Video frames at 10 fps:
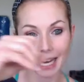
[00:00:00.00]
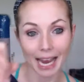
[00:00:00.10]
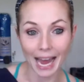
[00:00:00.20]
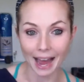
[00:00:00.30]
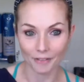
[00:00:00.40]

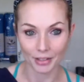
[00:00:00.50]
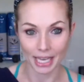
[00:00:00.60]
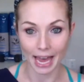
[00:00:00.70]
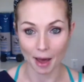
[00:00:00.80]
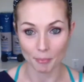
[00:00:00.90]
have to
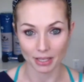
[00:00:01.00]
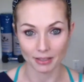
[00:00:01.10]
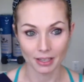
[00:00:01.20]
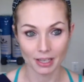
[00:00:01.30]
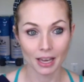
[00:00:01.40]
happen.
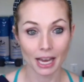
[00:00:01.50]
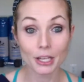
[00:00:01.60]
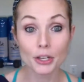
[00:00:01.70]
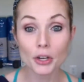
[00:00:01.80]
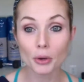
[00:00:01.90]
I
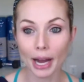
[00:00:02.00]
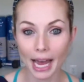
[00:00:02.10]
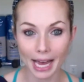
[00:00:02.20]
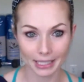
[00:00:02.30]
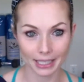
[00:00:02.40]
knew I
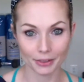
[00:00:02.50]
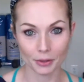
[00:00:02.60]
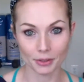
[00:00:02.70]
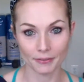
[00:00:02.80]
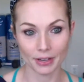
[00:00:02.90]
had to get
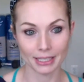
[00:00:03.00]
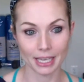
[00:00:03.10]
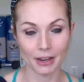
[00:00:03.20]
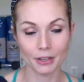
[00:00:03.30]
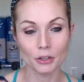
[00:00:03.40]
those invites
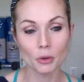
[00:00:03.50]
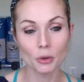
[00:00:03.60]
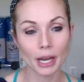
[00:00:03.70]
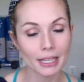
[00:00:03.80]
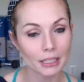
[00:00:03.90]
out. I knew
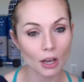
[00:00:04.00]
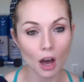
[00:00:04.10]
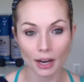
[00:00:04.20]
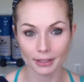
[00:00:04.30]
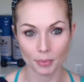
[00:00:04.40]
I had to
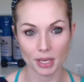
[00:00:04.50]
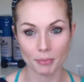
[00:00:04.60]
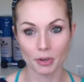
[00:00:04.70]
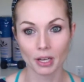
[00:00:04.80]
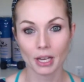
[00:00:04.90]
talk to
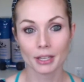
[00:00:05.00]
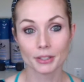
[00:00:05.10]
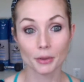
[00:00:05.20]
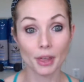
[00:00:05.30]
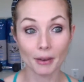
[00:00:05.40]
people.
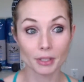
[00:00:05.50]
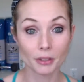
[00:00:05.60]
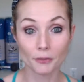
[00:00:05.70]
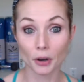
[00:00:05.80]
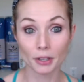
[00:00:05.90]
So that was
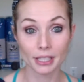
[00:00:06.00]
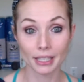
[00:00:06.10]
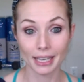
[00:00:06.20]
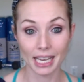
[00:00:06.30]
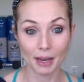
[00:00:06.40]
the first thing
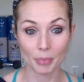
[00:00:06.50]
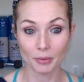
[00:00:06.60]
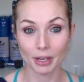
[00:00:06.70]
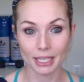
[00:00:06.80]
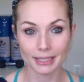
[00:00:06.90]
that happened
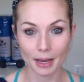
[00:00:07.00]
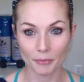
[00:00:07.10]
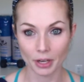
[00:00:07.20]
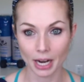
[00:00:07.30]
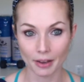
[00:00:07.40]
when I stepped
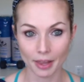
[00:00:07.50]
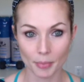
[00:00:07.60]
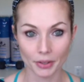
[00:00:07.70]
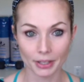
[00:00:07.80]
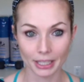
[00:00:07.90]
foot out of that
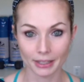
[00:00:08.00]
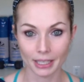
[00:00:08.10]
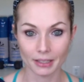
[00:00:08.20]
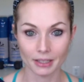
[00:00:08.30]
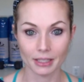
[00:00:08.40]
building at the
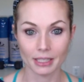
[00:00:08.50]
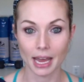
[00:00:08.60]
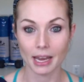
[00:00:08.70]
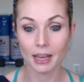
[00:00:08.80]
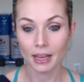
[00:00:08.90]
end of the
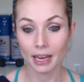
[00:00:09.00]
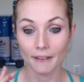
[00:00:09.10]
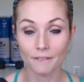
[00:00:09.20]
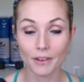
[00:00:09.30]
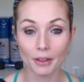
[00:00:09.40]
day. And I
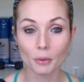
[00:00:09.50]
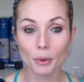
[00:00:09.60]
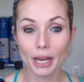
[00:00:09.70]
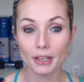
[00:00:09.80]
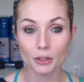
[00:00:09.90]
found the
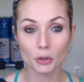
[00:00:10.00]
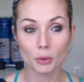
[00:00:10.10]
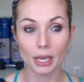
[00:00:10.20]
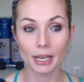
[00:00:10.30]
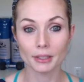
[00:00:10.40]
way to do
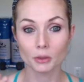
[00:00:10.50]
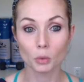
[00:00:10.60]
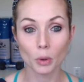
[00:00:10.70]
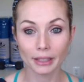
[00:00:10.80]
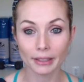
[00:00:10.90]
it as
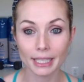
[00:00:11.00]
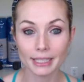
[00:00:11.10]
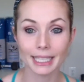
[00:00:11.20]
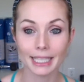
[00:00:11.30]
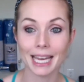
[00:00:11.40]
quickly as
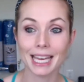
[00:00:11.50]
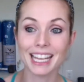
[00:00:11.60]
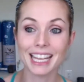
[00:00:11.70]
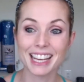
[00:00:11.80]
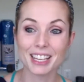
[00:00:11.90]
I can
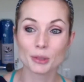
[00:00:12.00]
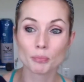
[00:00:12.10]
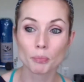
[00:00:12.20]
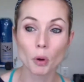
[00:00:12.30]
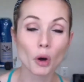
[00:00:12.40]
and as
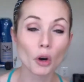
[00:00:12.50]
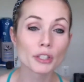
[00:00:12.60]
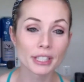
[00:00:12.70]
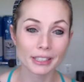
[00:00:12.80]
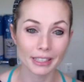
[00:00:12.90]

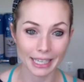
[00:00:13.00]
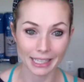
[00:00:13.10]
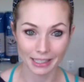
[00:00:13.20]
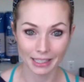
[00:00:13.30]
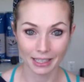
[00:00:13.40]
personally
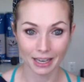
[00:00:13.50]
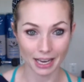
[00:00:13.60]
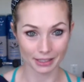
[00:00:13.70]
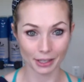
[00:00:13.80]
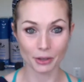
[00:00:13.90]

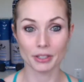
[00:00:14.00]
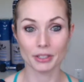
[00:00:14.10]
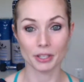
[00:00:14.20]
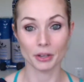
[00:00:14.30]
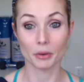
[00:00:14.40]
as I could
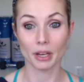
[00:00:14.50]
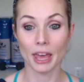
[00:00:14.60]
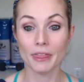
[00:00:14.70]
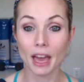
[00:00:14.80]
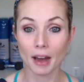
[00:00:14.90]
too.
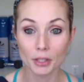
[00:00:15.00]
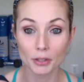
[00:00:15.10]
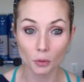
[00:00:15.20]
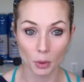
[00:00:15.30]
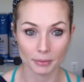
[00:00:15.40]
And that was
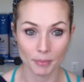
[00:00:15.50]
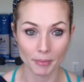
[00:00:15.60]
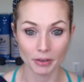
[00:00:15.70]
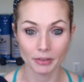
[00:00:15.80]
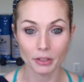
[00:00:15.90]
voice
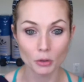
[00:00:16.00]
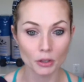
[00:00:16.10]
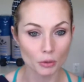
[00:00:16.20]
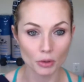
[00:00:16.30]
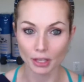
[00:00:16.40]
memo. You can
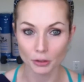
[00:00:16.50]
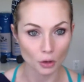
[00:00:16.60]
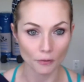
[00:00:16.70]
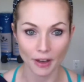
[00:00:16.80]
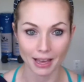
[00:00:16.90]
do things
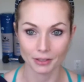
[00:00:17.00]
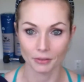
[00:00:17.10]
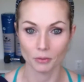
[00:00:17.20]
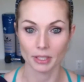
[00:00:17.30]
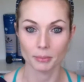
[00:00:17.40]
so fast on
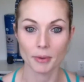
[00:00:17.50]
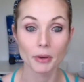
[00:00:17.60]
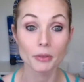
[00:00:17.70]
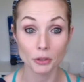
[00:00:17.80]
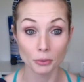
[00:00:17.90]
voice
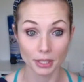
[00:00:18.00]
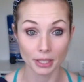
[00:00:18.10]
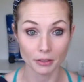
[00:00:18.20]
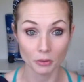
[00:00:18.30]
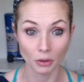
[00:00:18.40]
memo. Use it,
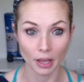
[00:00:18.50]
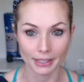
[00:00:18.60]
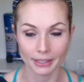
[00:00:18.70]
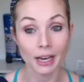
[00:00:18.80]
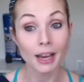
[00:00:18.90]
utilize
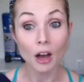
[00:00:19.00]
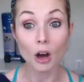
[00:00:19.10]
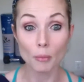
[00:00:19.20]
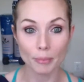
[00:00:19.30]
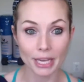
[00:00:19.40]
it.
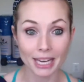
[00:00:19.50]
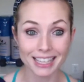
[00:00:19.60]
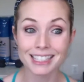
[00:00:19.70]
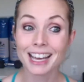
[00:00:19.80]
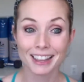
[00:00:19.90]
Oh, and P.S.,
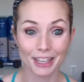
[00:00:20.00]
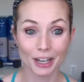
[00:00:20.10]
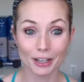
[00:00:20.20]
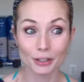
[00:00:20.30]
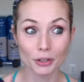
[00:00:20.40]
there
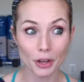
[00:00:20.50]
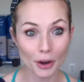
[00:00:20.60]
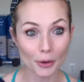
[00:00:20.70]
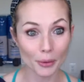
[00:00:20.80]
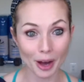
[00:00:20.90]
is
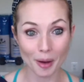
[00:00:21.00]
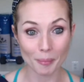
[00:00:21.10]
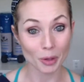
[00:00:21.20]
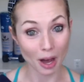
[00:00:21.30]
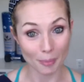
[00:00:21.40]
no
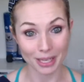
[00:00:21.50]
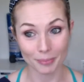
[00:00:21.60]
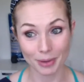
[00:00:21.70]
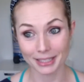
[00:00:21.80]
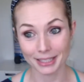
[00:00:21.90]
copying and
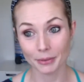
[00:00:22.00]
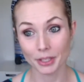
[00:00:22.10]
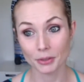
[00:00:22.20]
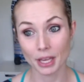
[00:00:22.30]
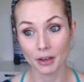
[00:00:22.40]
pasting when you
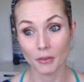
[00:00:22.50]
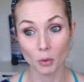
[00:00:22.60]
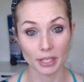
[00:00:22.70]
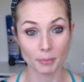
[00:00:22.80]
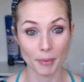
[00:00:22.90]
send a
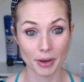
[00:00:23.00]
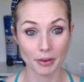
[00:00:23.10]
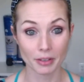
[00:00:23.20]
voice memo.